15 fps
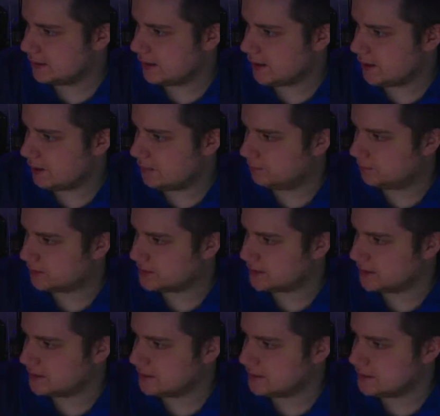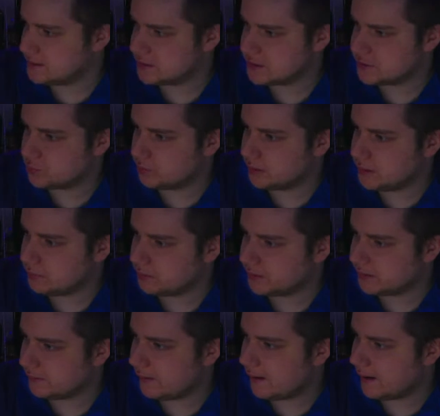like I said, is
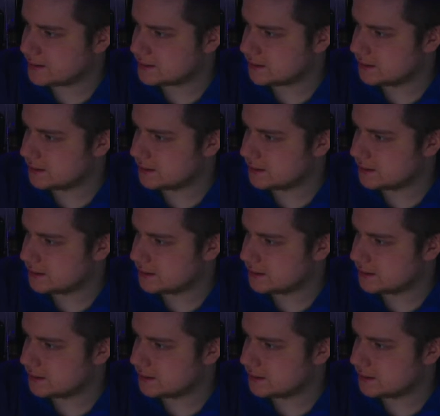really not,